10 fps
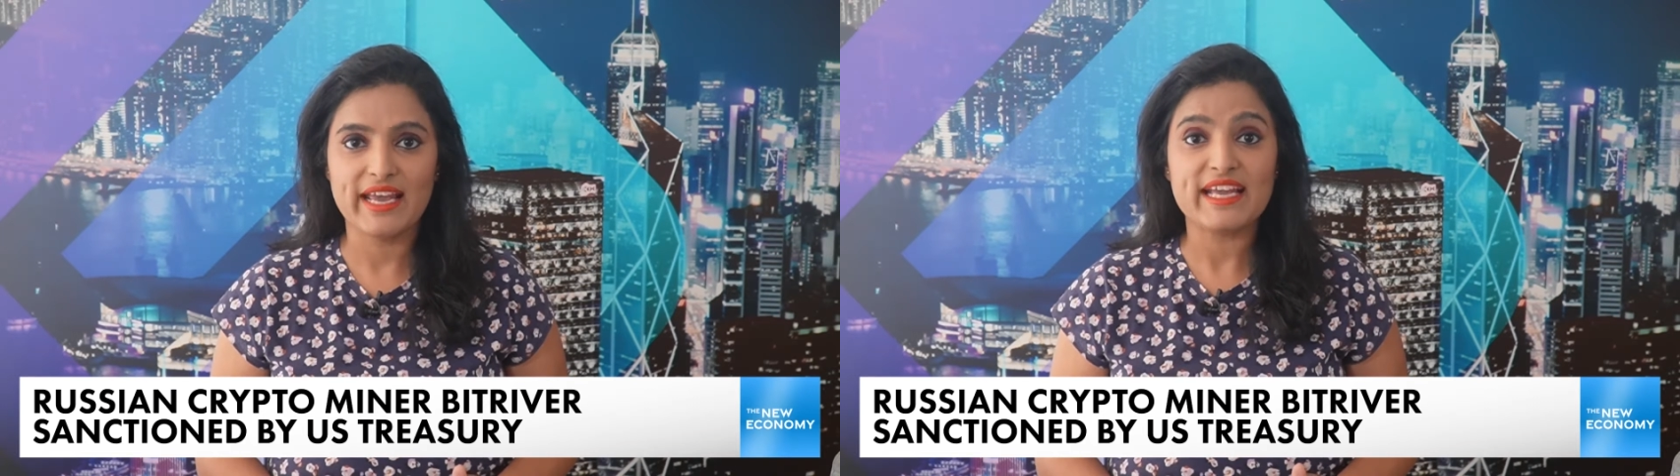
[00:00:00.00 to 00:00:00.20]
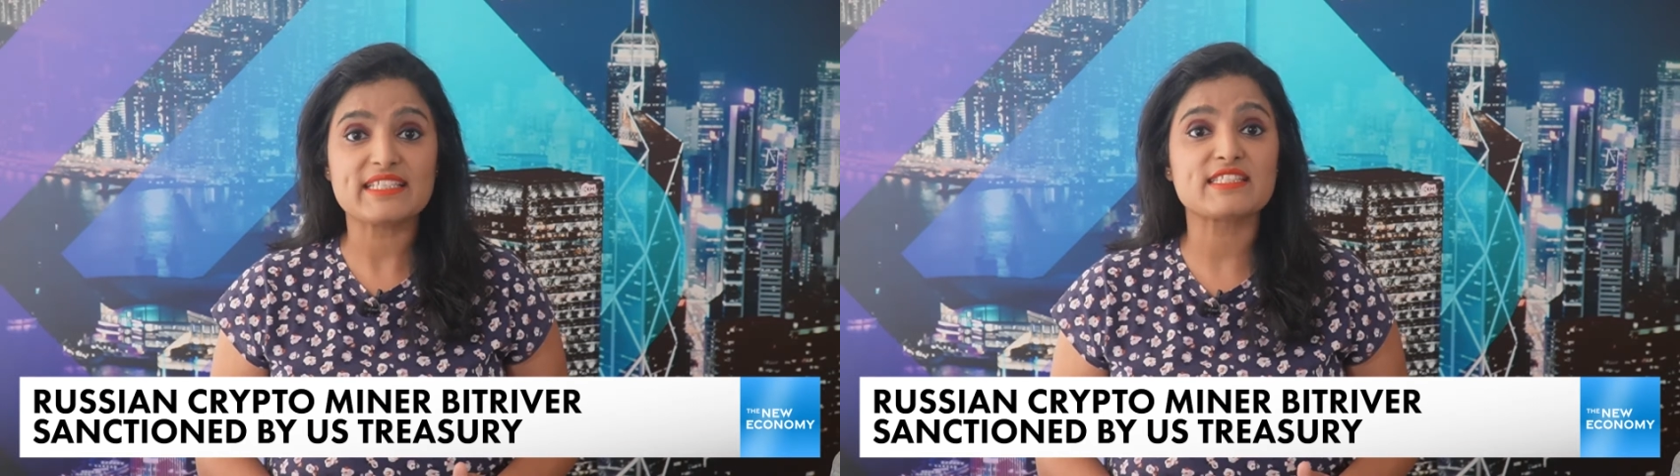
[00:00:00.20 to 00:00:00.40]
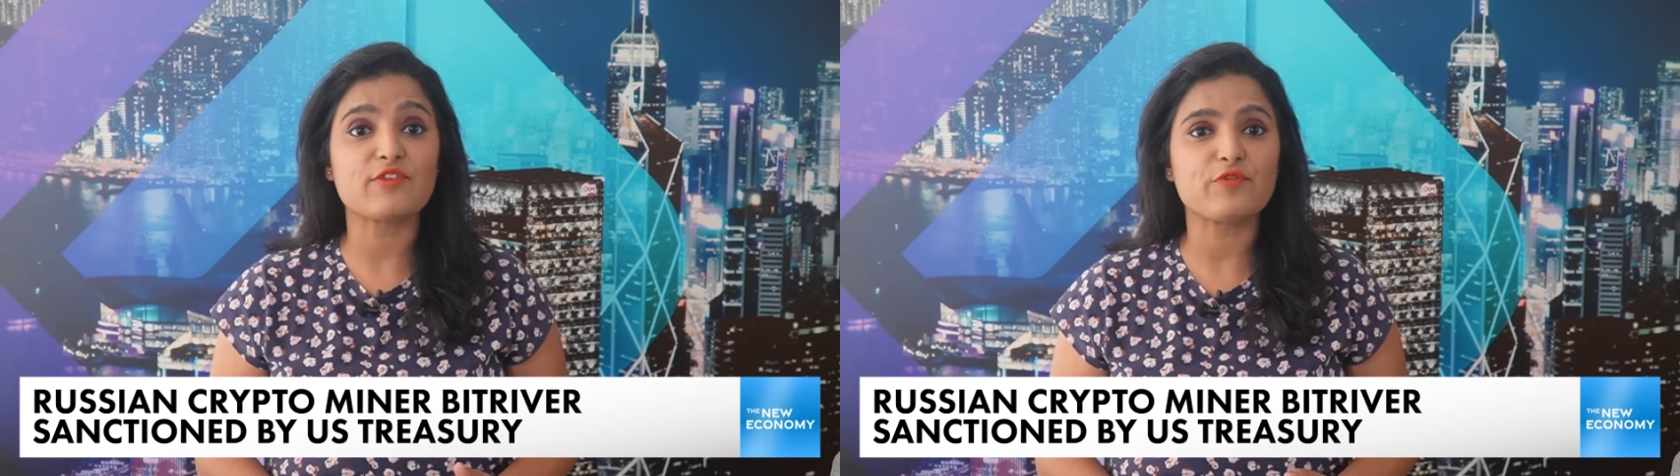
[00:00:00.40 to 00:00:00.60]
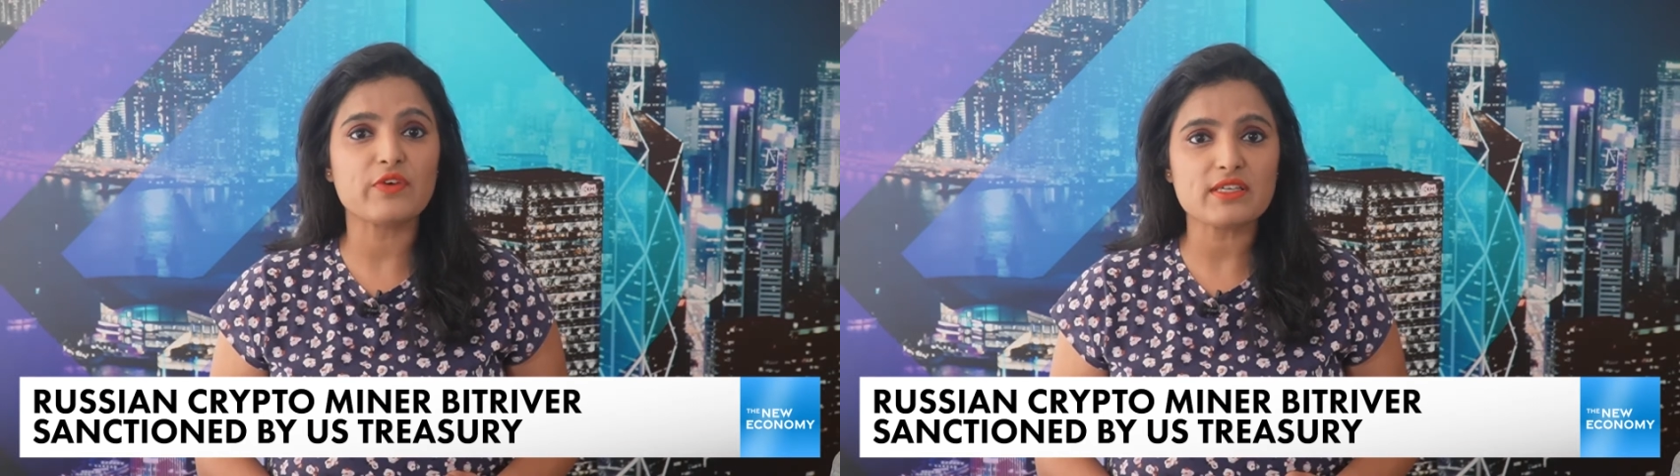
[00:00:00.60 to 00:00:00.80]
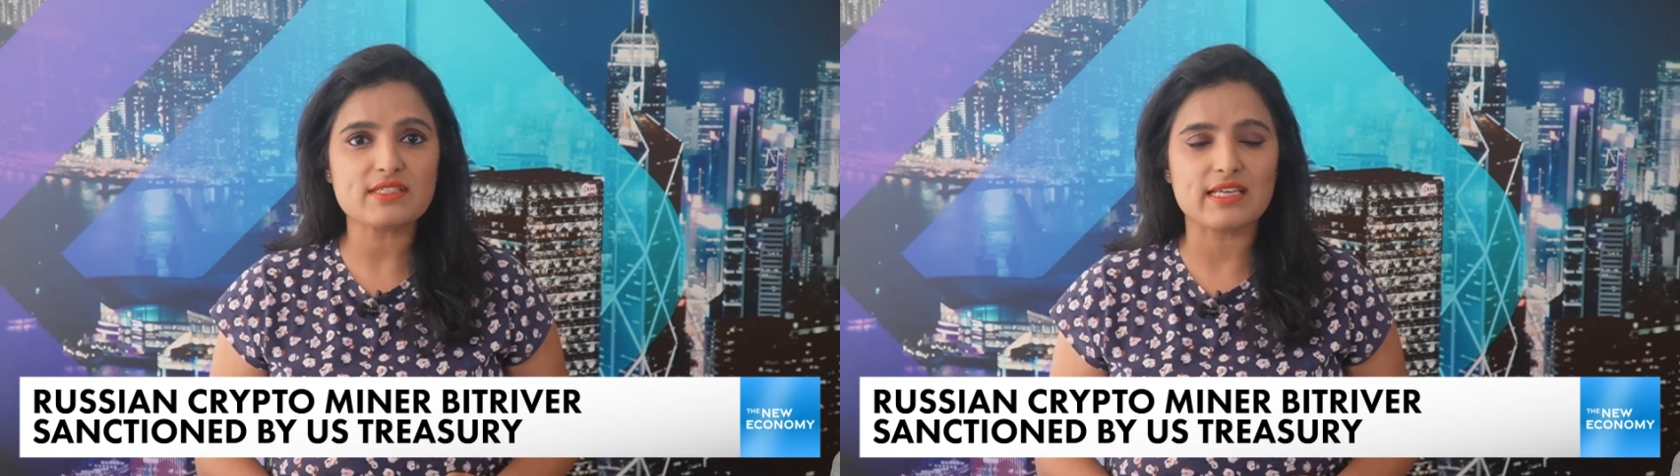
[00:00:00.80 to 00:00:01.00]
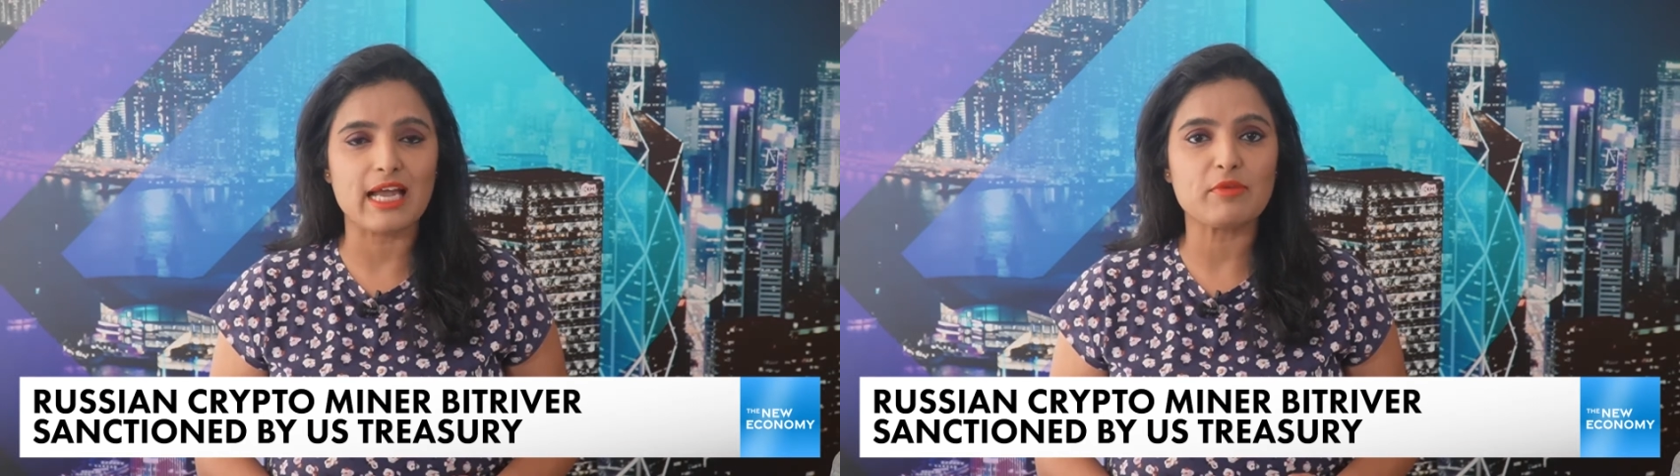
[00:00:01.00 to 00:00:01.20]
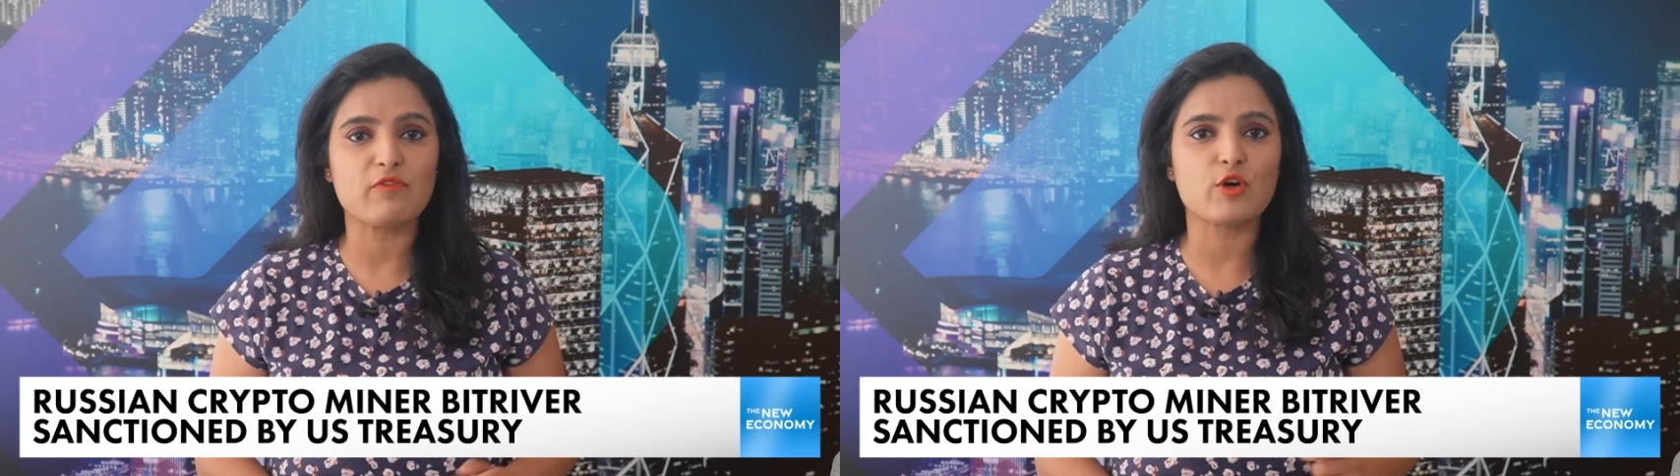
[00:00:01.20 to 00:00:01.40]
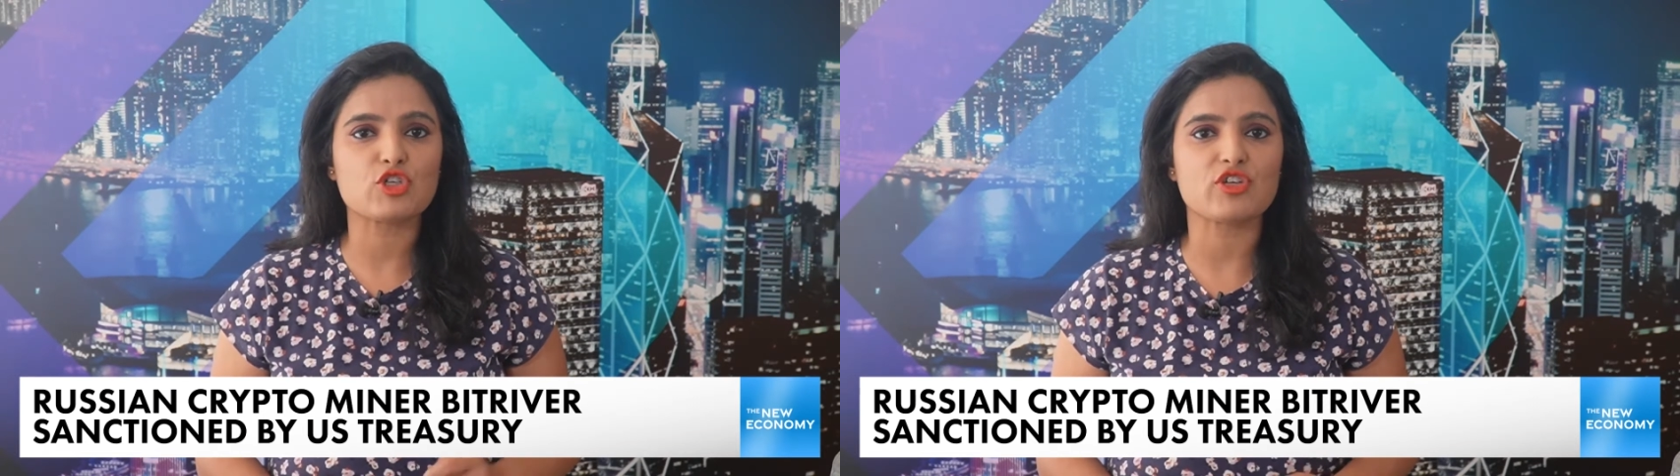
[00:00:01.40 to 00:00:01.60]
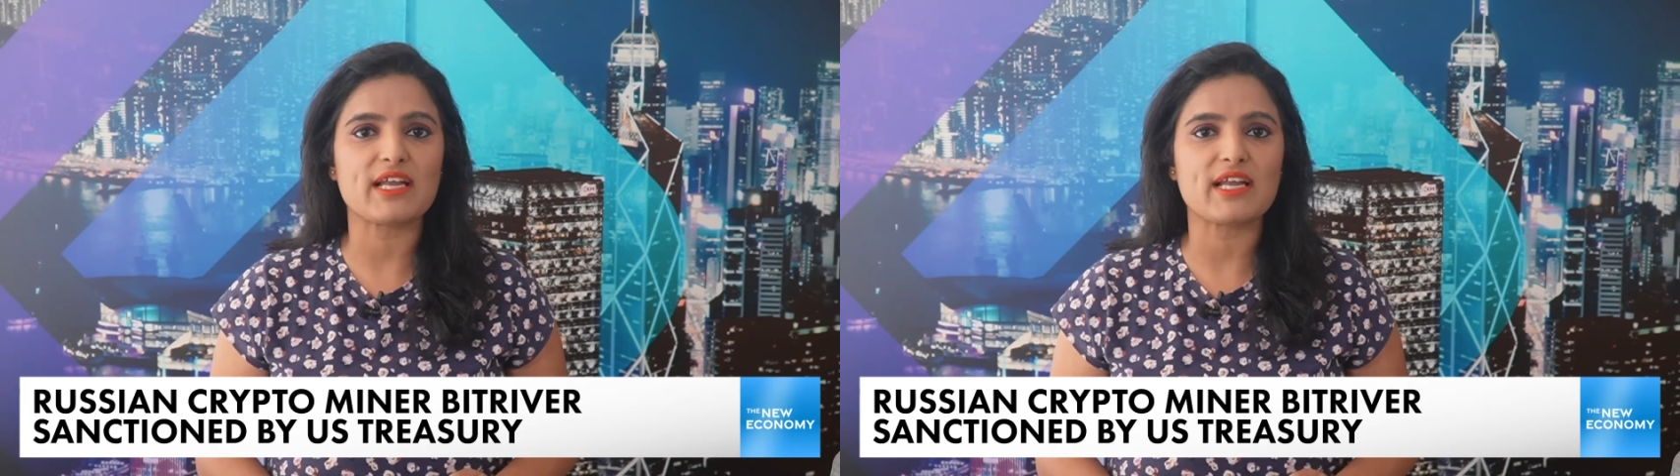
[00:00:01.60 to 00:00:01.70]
It's the first time a virtual